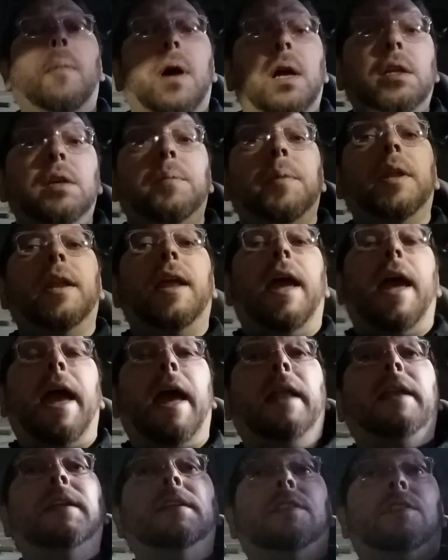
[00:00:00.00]
monument
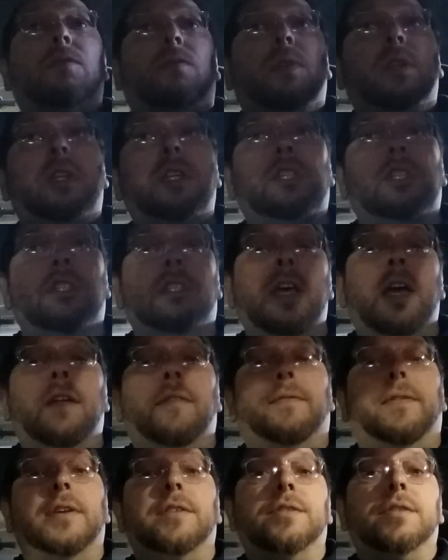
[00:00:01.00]
and it's a religious
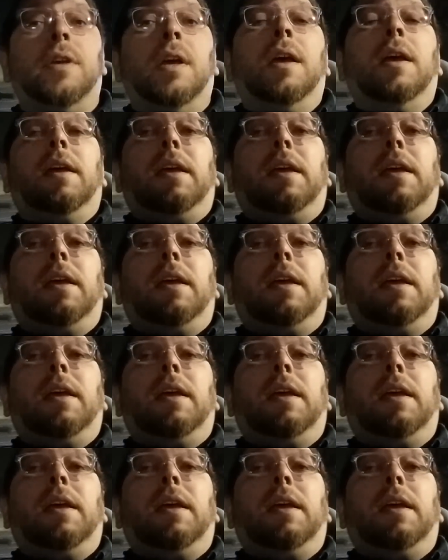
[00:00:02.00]
edifice.